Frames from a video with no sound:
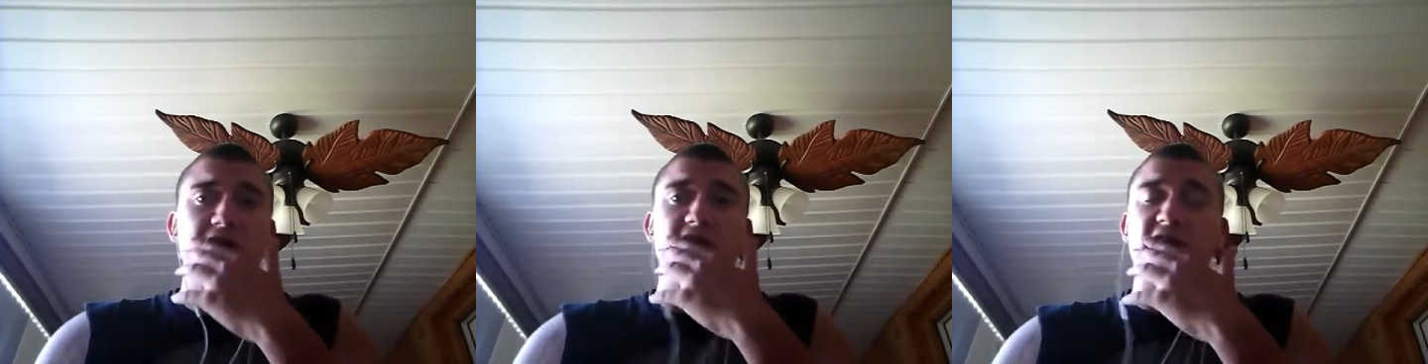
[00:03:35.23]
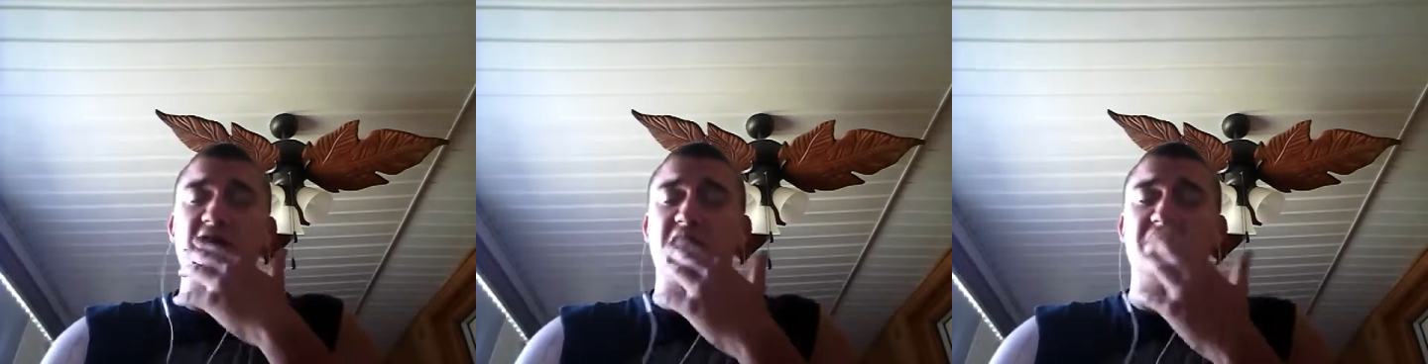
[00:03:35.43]

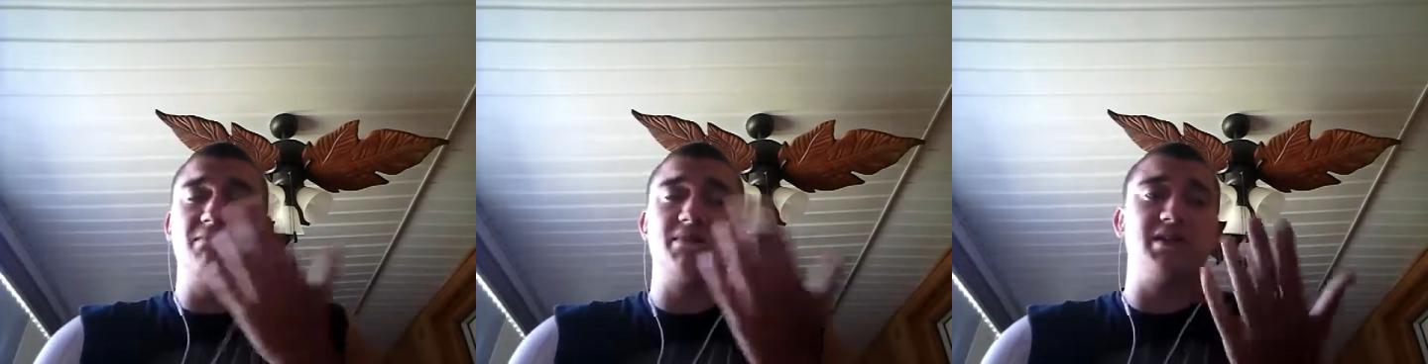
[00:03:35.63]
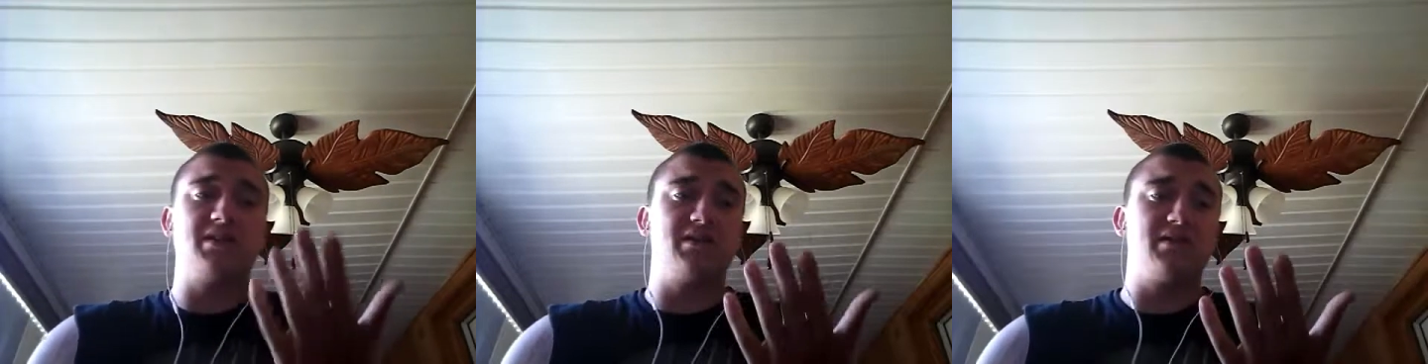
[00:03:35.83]
Oh, I
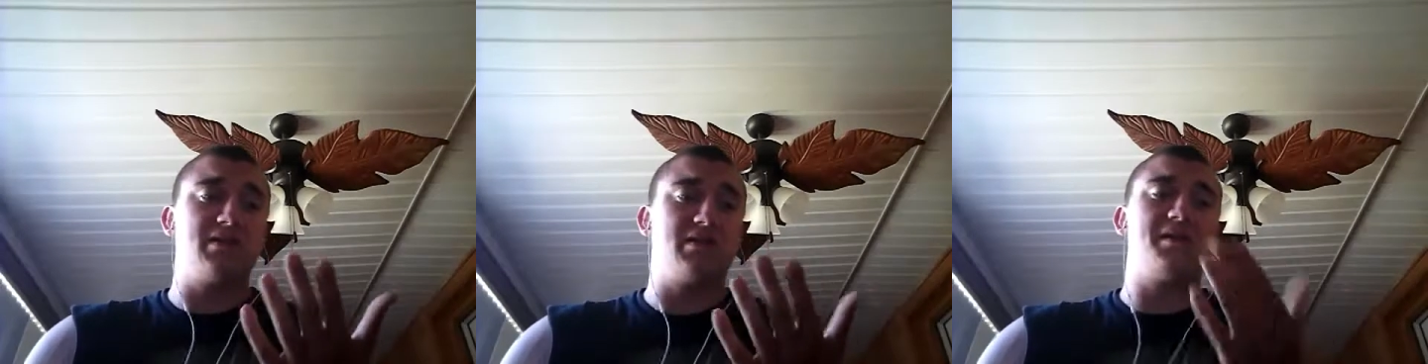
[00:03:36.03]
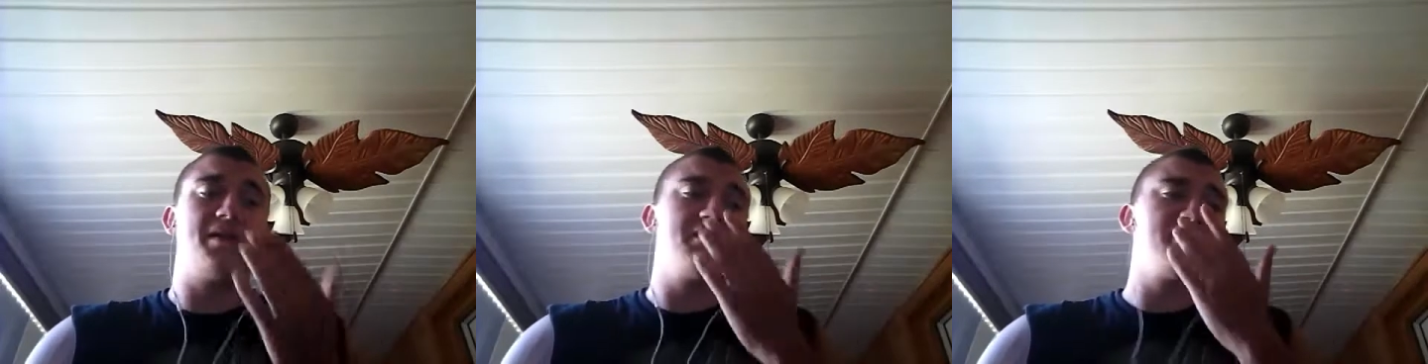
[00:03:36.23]
mean,
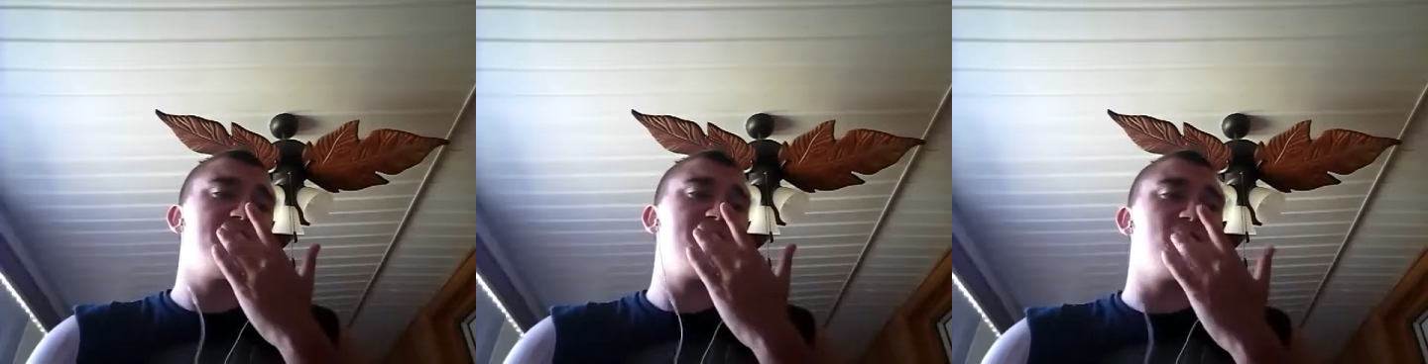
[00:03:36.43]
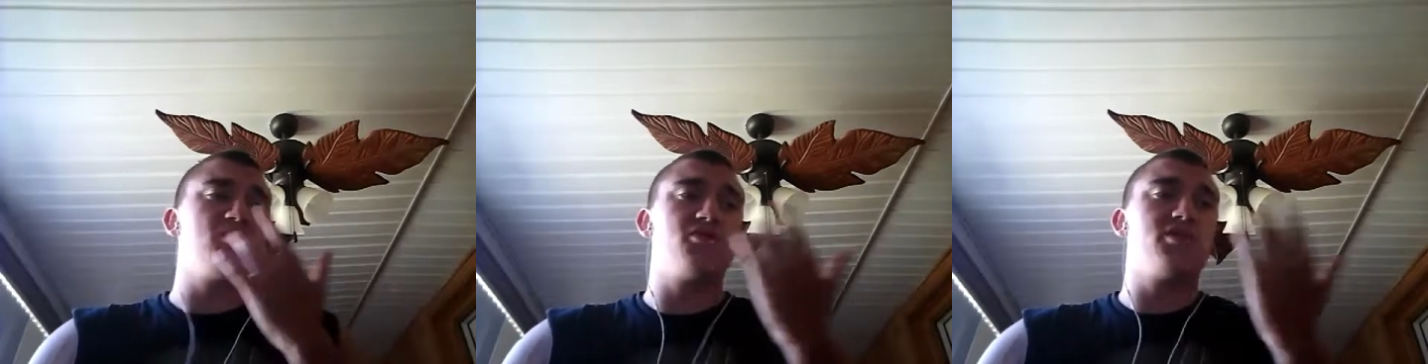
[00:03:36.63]
I've
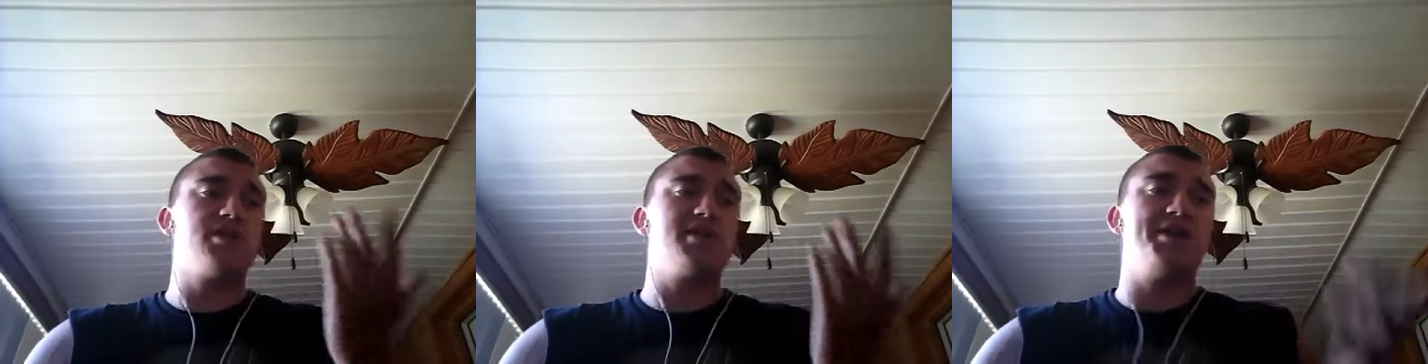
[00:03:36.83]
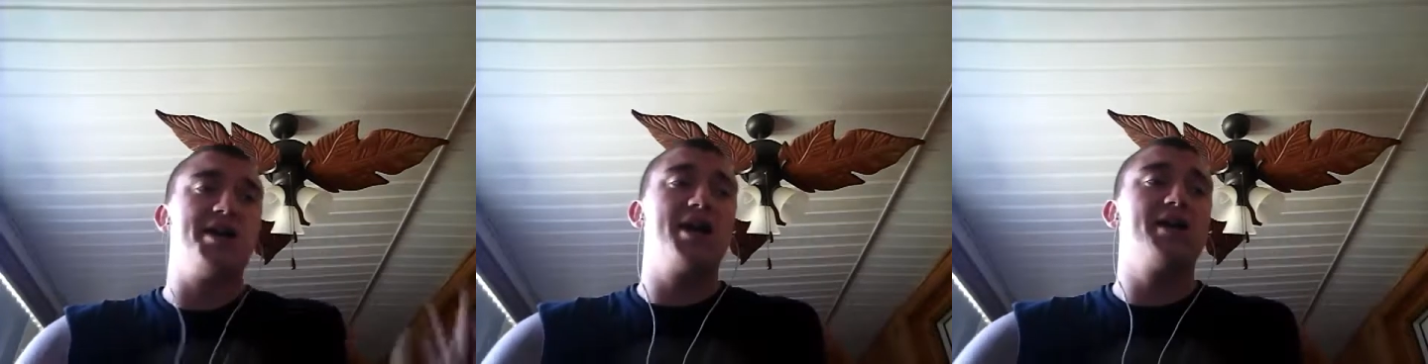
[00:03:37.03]
never
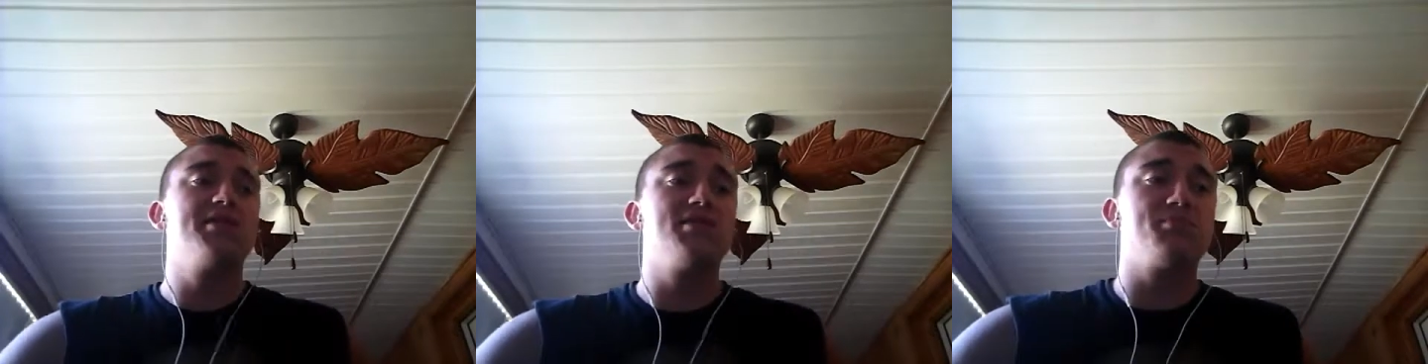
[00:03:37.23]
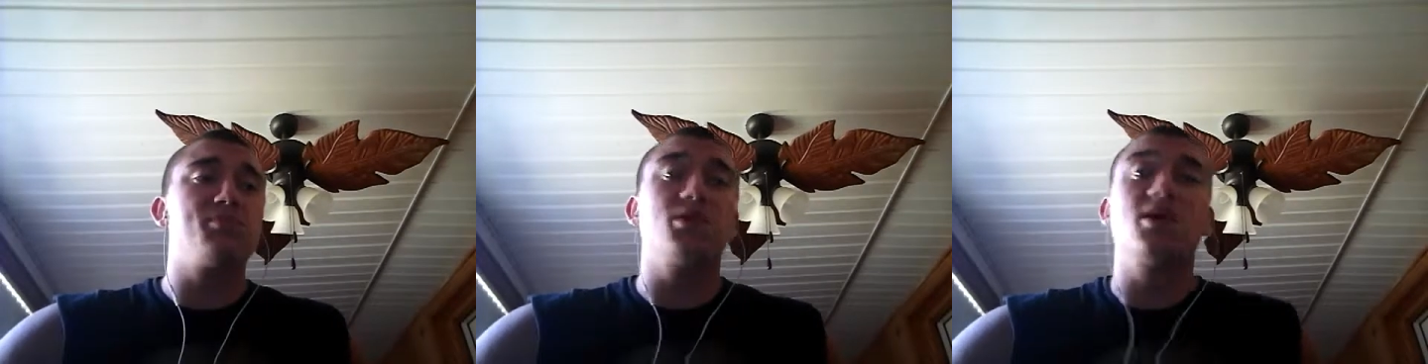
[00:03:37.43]
really had
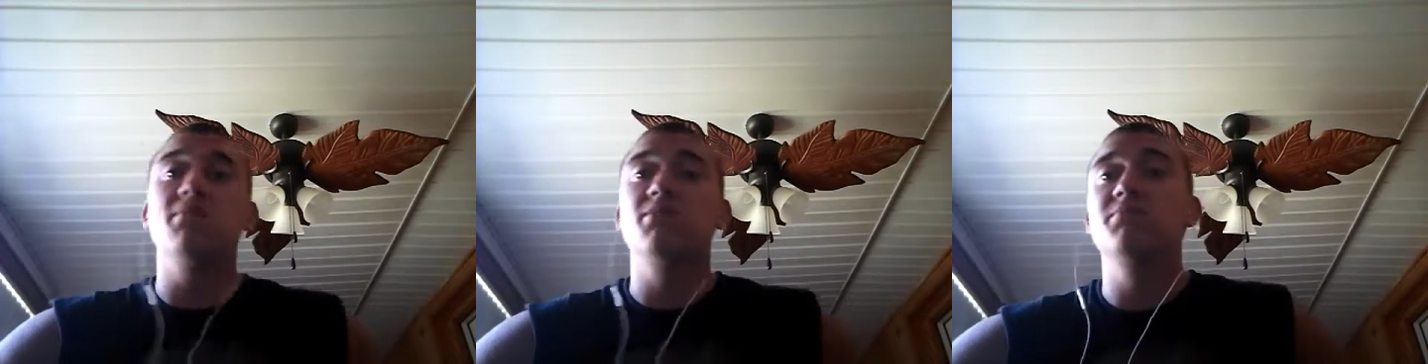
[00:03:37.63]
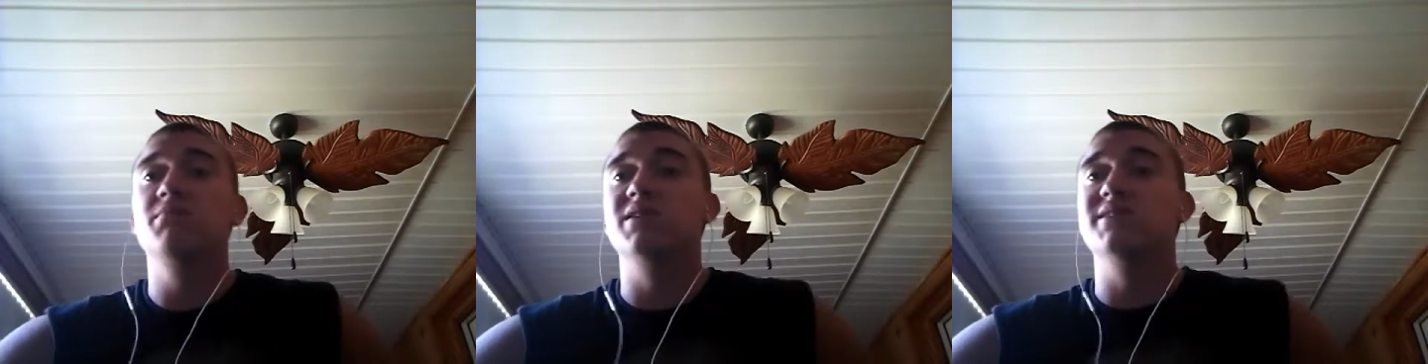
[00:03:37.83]
this
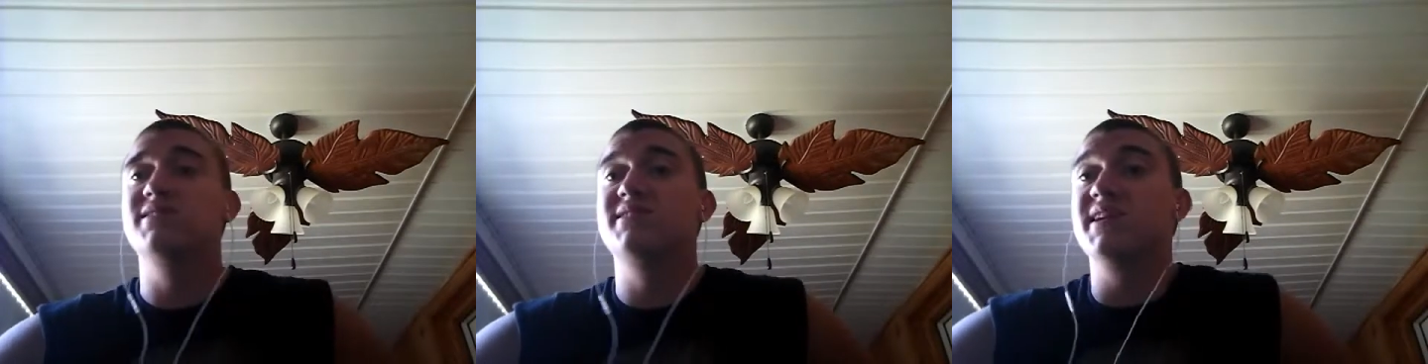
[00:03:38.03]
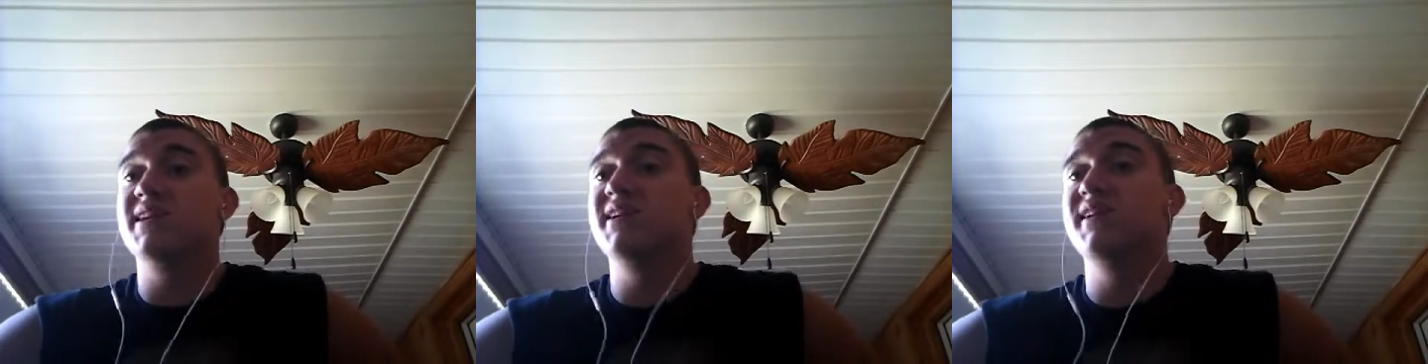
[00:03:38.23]
problem, but
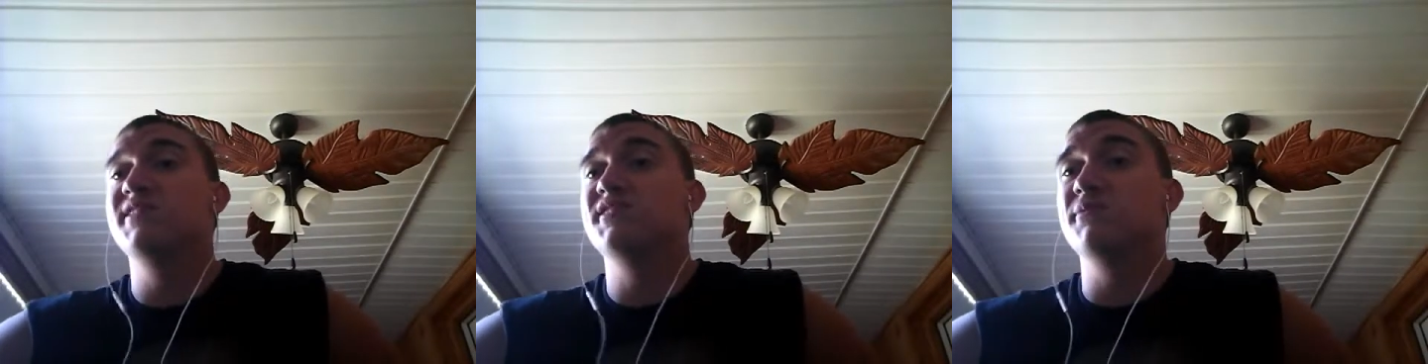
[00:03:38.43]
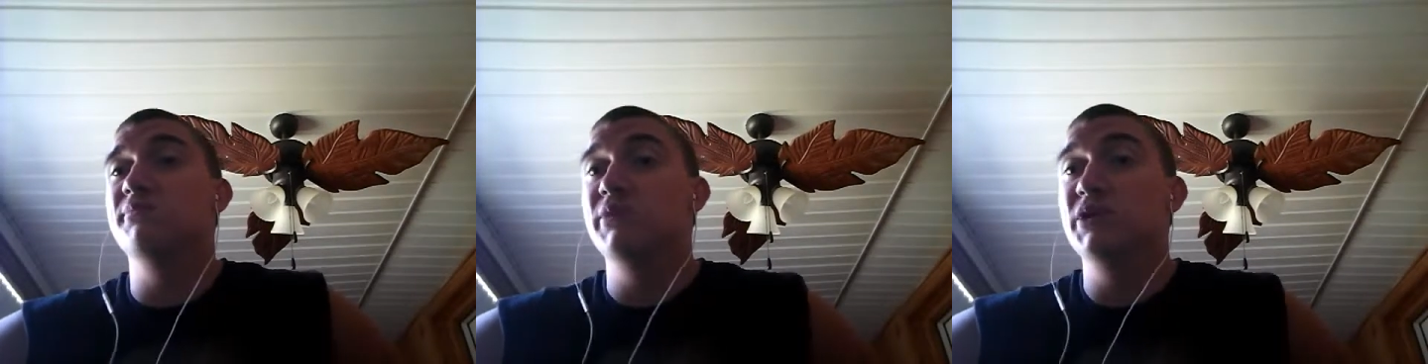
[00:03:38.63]
stick it
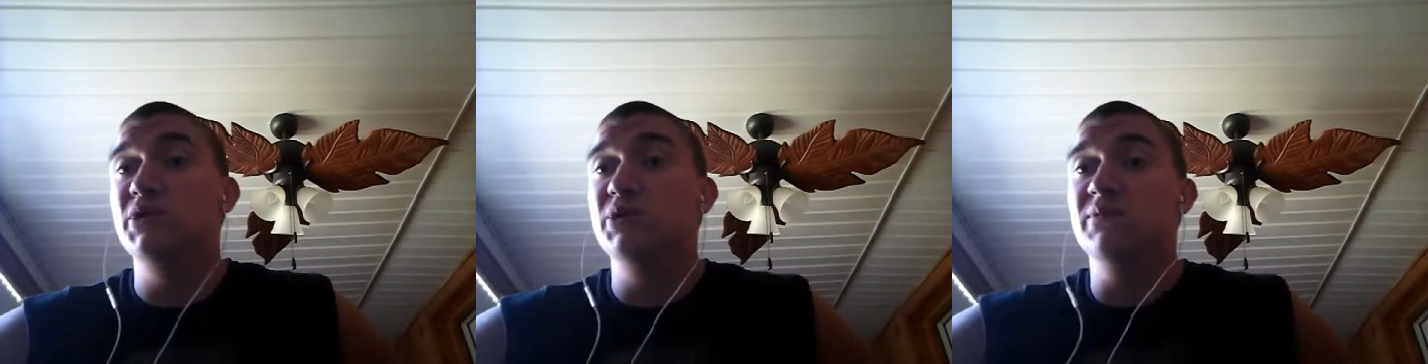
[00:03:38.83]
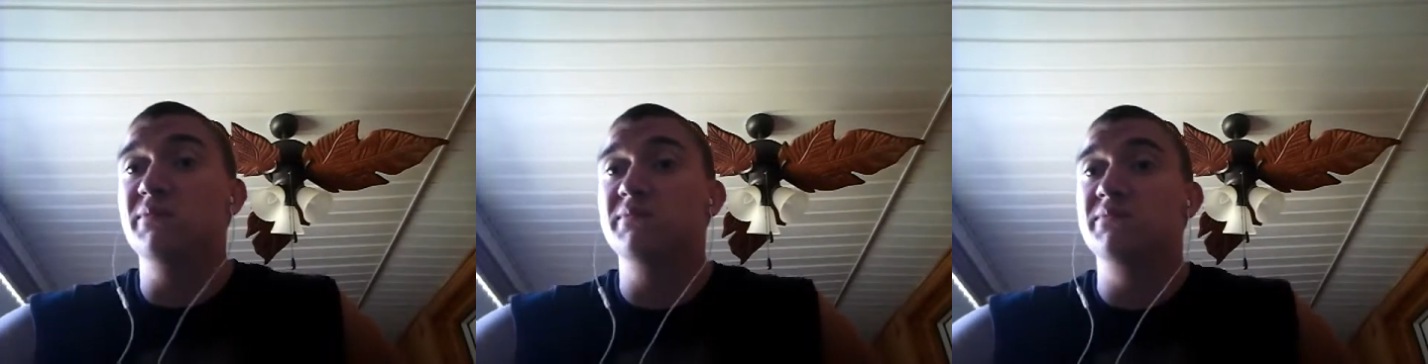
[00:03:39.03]
in your
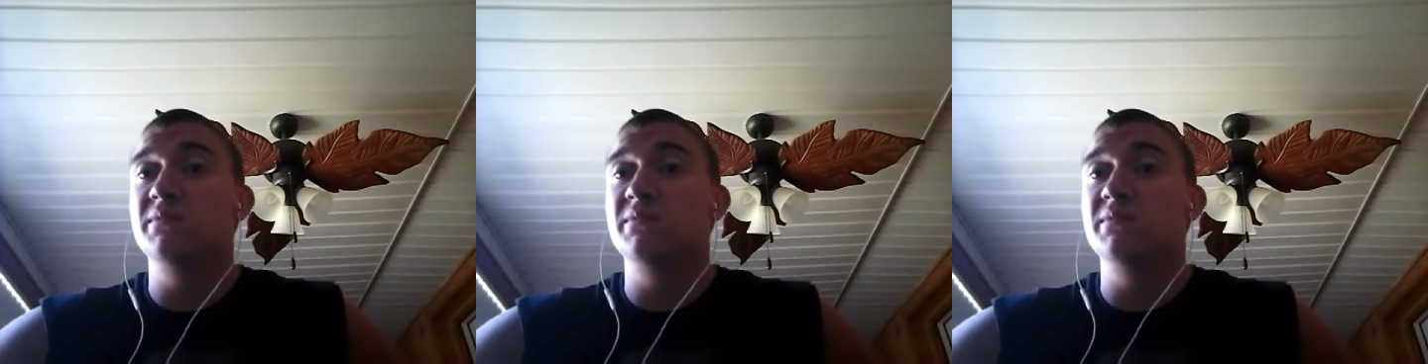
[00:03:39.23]
boot.